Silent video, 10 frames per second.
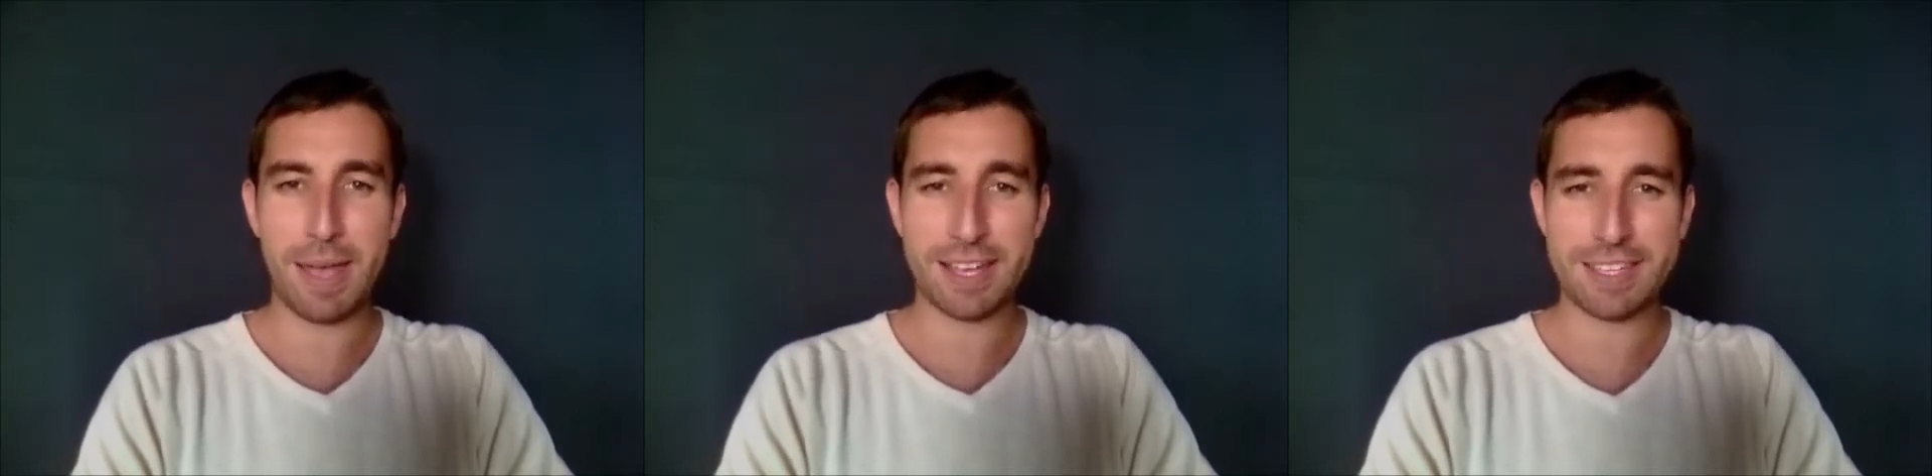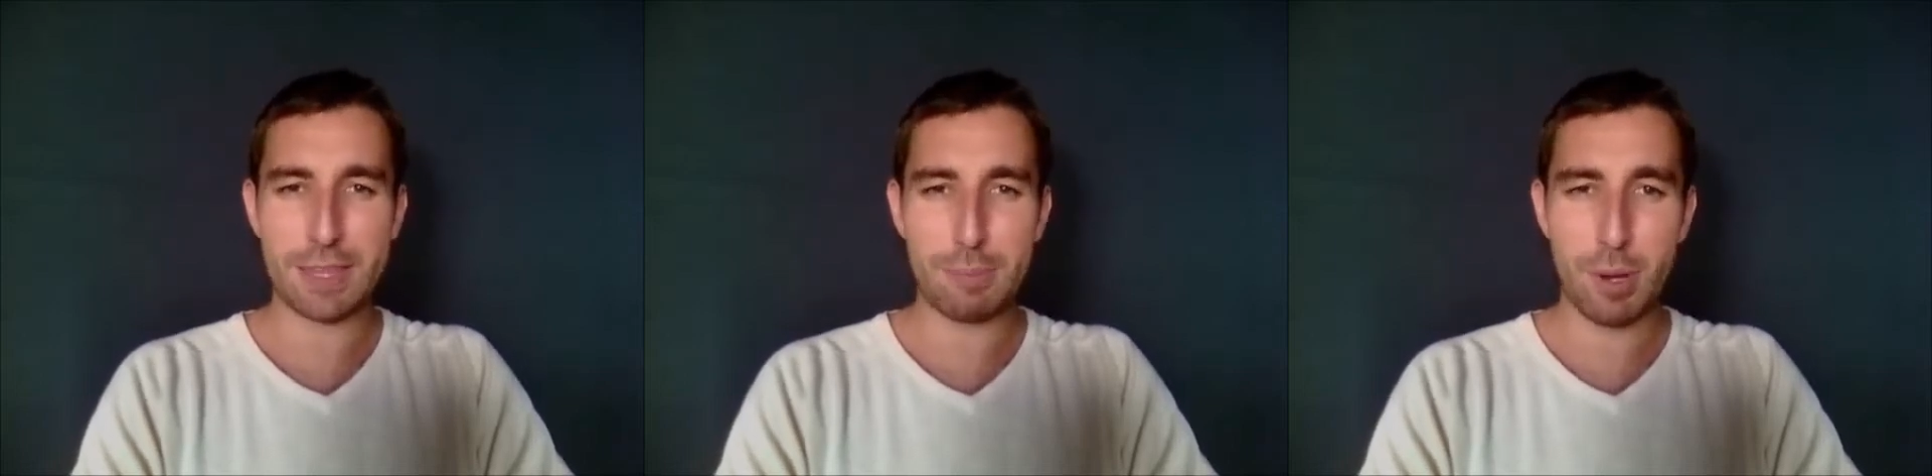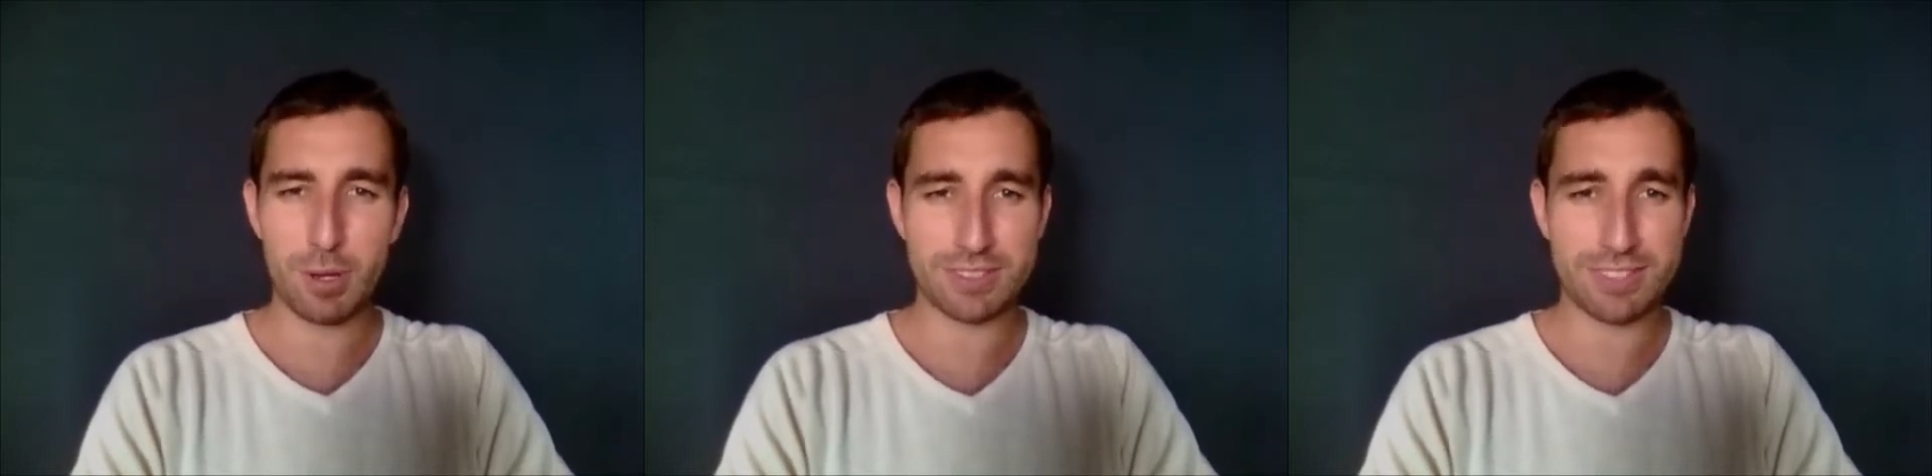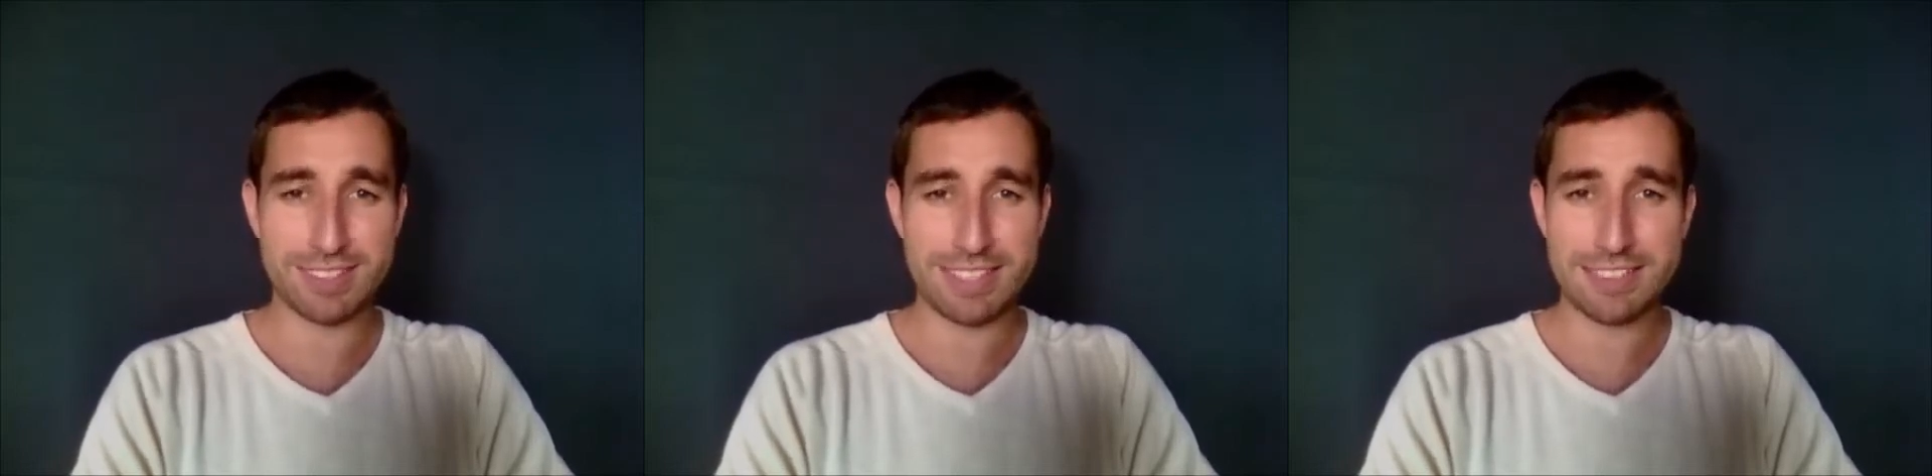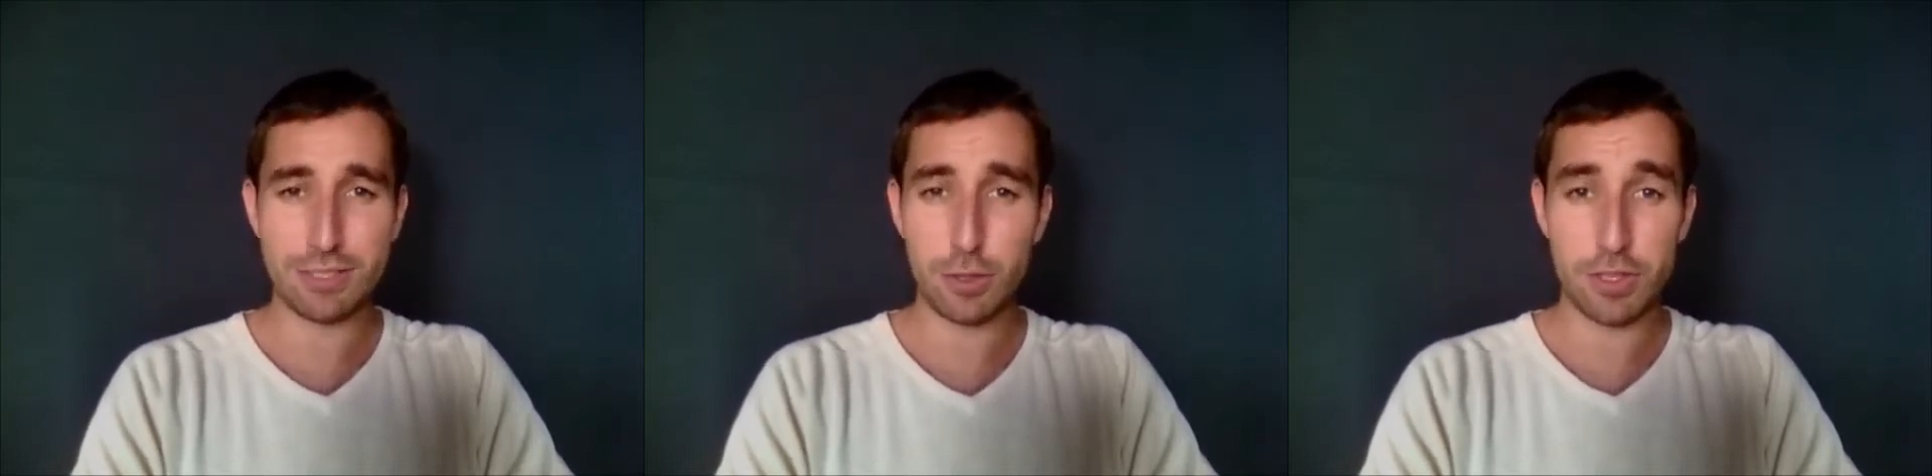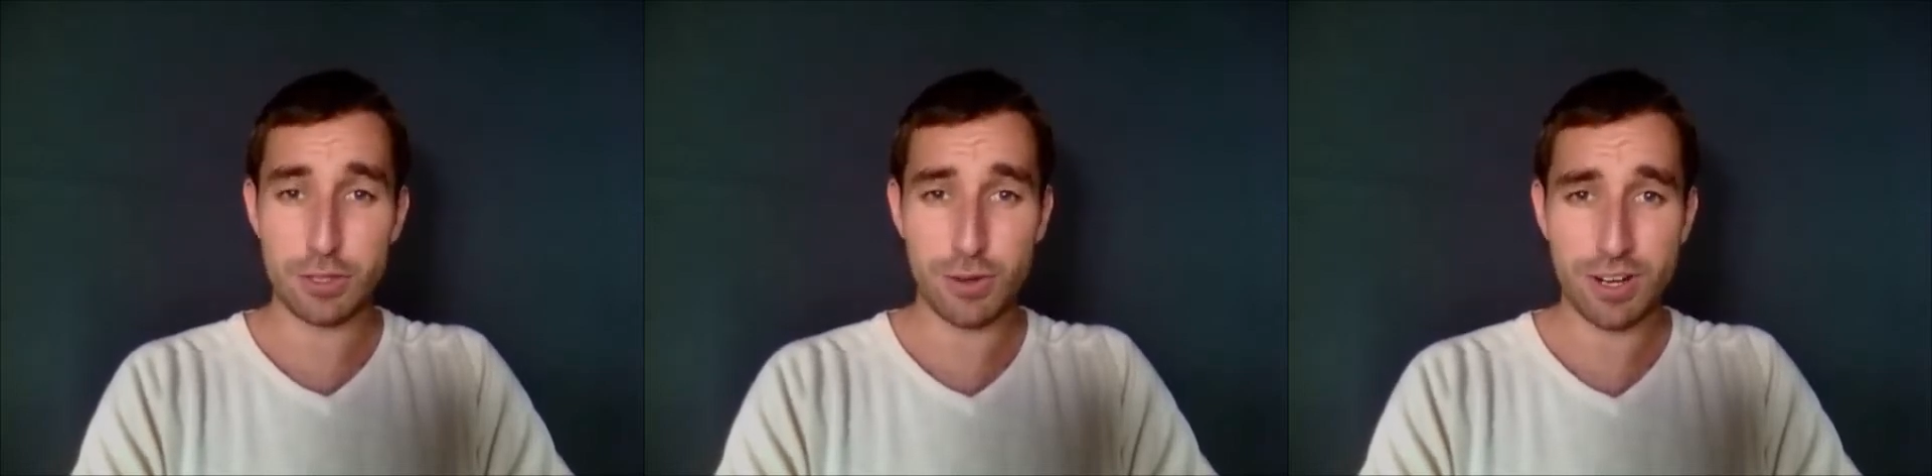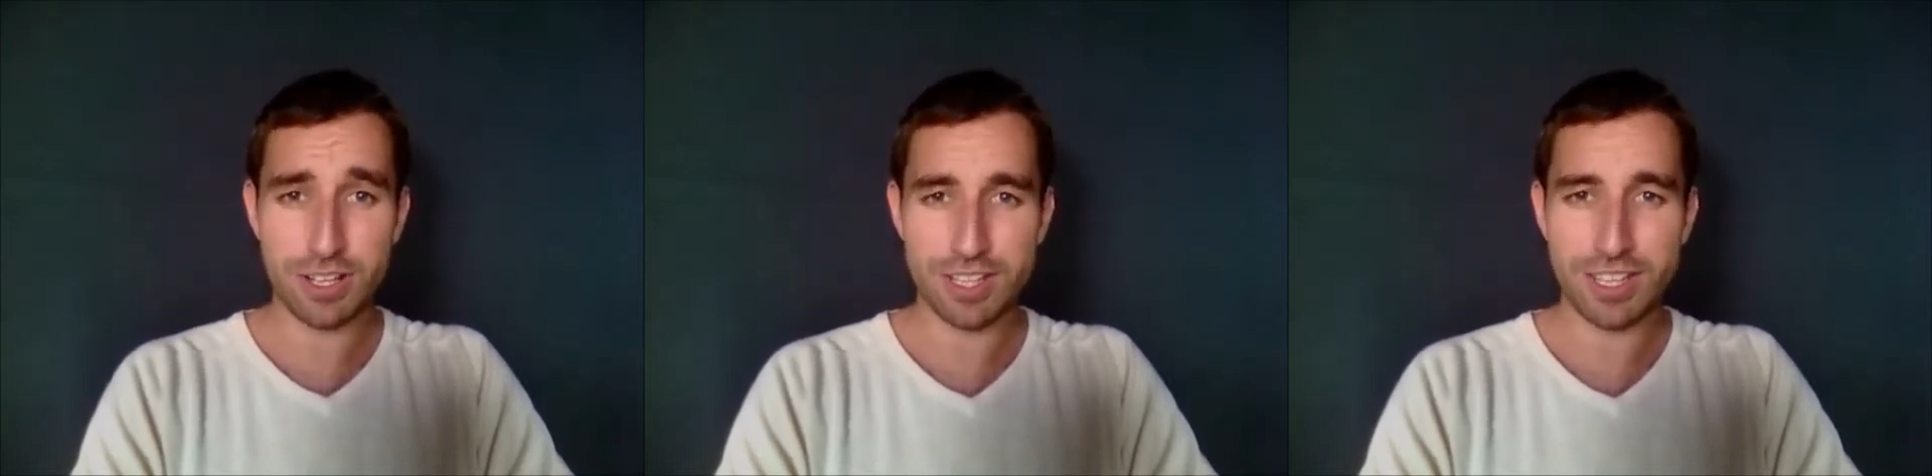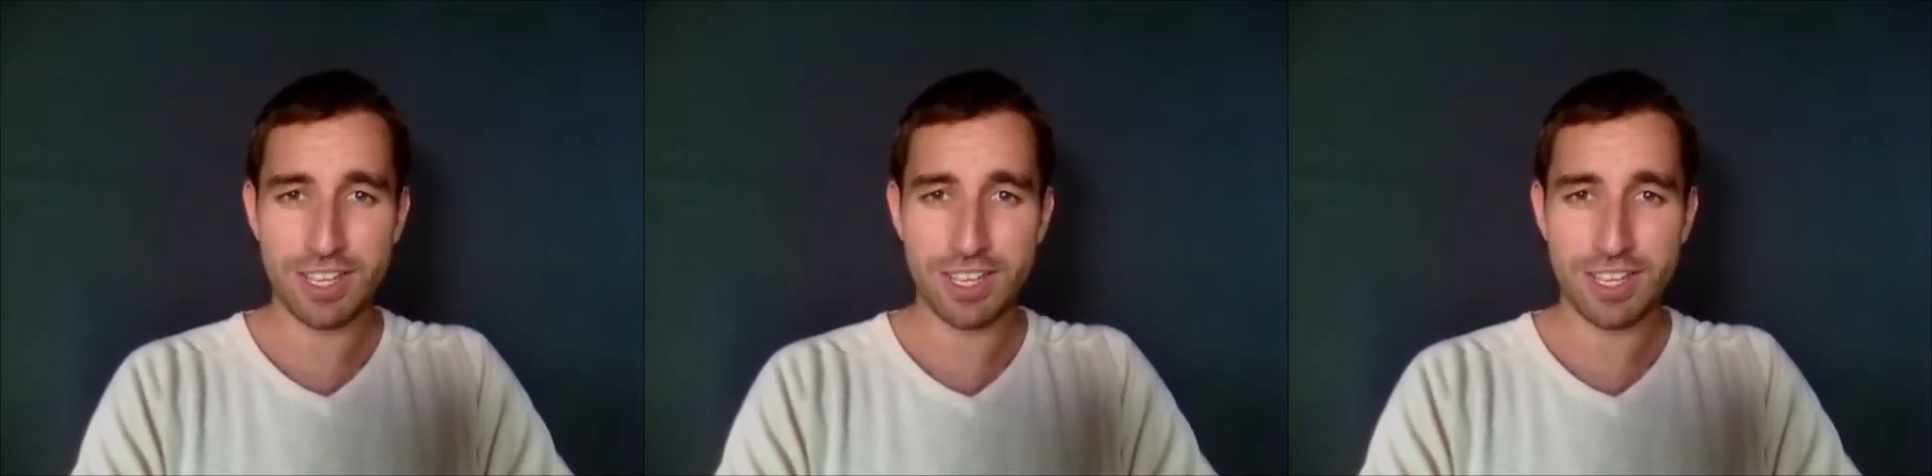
packing the boxes into the truck.